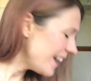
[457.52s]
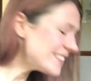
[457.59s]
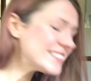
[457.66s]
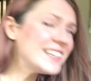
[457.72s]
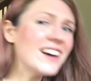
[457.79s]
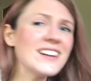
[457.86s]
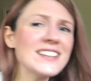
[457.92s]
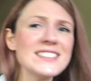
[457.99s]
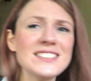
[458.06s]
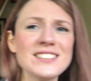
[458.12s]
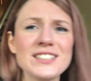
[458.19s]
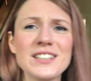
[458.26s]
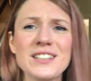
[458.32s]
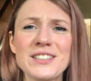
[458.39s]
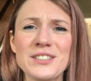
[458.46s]
it's
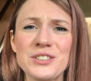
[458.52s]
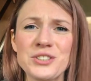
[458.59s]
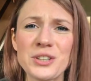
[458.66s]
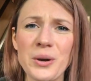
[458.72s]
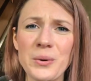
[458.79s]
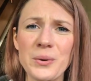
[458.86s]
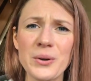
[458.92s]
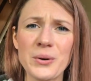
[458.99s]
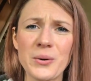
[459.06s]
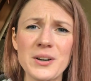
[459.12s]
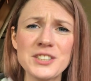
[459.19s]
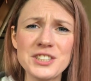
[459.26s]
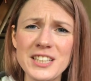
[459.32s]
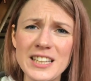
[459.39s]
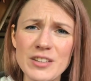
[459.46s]
nice to show your
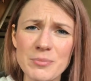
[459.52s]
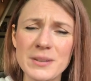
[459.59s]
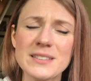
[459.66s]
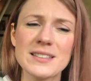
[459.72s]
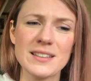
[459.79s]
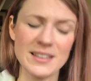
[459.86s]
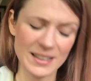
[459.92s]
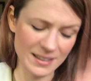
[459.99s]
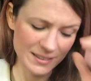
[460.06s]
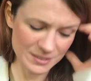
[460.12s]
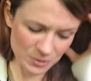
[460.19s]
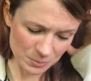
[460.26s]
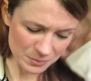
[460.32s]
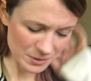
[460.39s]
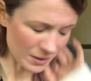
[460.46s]
achievements, I think,
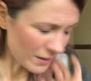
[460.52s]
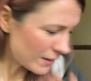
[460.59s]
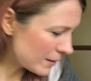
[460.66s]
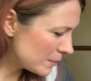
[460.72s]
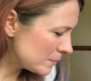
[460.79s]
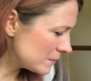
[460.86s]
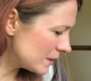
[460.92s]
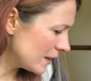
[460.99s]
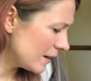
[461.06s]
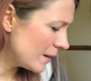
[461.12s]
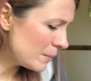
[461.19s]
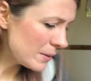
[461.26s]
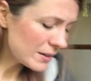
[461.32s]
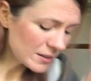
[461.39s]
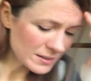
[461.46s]
sometimes,
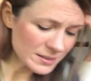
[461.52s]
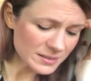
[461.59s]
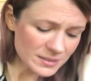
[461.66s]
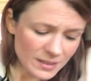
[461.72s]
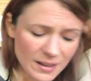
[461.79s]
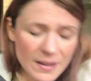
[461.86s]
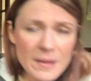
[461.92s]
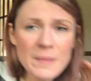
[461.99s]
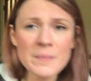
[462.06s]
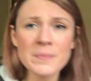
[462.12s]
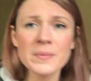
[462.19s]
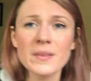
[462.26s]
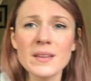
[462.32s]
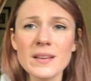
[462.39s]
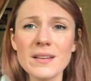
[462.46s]
because
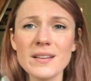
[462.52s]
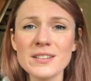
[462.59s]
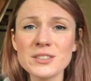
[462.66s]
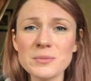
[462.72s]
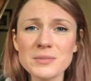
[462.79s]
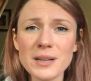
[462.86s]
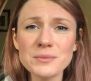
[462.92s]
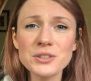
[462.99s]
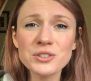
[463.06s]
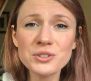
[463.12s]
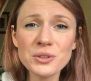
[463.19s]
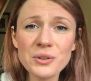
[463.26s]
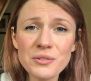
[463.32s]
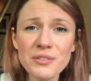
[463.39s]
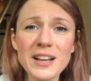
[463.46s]
sometimes you
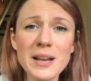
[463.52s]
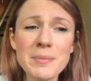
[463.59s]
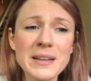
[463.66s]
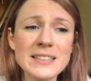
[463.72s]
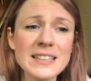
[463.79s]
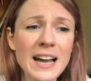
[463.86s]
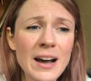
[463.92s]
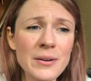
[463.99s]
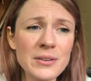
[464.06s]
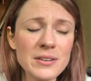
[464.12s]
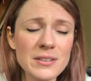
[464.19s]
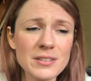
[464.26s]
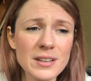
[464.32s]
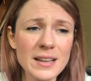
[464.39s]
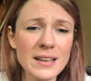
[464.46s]
do feel a bit down and
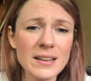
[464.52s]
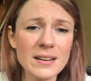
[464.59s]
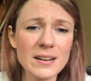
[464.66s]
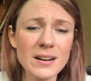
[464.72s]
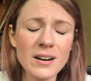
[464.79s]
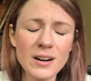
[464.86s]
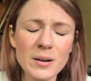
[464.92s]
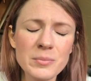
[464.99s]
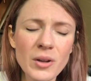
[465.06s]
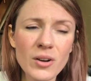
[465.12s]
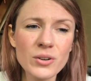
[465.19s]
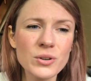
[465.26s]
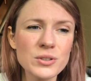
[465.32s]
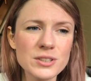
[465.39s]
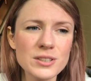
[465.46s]
you think, oh, I'm
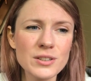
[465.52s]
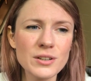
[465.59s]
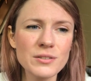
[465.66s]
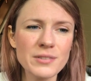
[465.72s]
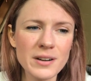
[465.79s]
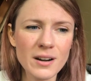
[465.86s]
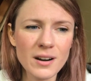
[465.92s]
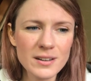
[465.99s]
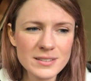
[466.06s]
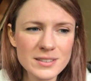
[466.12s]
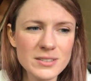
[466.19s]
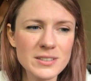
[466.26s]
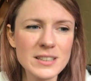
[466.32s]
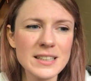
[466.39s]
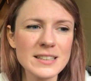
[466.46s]
not good enough, I can't
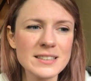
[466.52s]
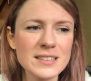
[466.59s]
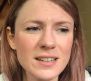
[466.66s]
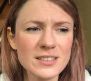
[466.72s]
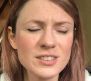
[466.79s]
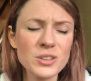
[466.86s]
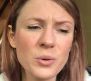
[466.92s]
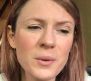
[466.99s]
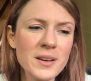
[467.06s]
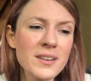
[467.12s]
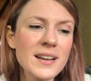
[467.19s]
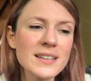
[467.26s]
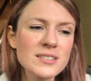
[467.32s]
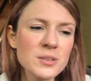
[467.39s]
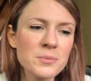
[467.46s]
do this. So when you
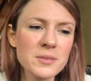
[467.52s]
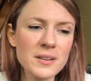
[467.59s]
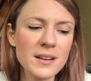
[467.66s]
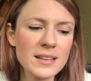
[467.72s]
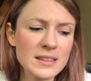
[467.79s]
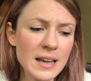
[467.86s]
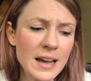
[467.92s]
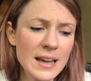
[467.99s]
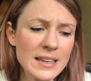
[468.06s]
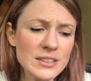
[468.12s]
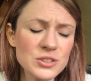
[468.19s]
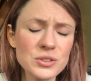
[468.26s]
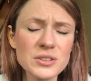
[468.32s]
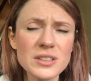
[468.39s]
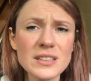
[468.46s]
get something like that,
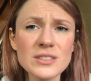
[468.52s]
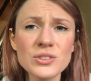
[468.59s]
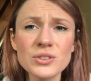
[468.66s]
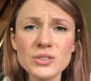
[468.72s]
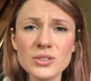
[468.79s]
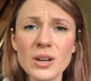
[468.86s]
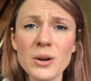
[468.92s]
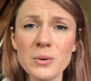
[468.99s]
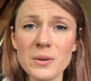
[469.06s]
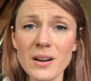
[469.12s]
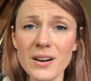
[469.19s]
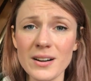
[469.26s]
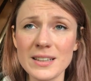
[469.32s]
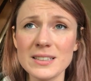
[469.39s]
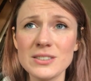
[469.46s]
it's just, it's so
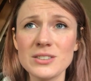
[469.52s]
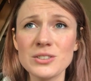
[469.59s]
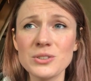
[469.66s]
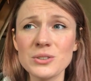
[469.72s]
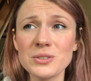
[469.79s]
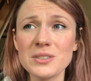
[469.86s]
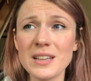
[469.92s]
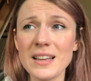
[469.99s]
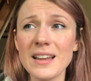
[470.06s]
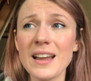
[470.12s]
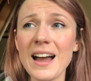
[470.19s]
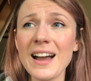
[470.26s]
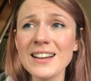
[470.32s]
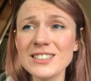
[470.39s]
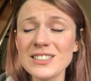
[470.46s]
nice to just think,
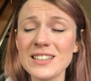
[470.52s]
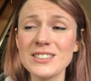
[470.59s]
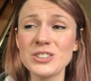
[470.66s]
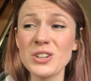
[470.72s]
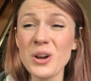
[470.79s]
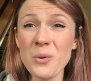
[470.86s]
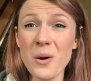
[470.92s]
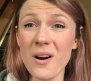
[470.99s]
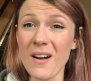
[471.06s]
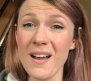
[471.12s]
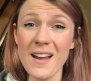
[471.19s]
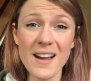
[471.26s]
actually, do you know what?